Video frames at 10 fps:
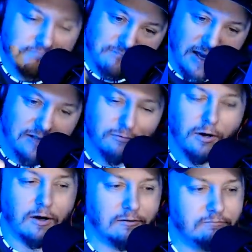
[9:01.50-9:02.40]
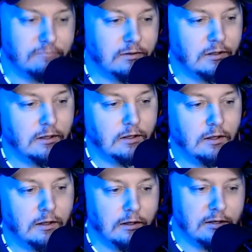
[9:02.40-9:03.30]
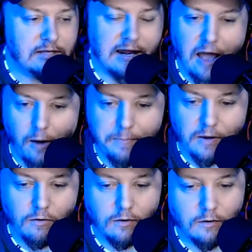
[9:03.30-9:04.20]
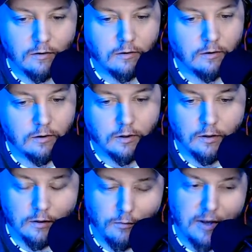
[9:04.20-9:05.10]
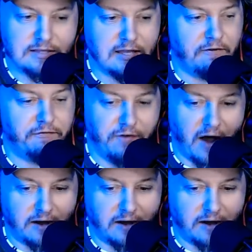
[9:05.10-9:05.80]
that was good. Does that help you? What the fuck,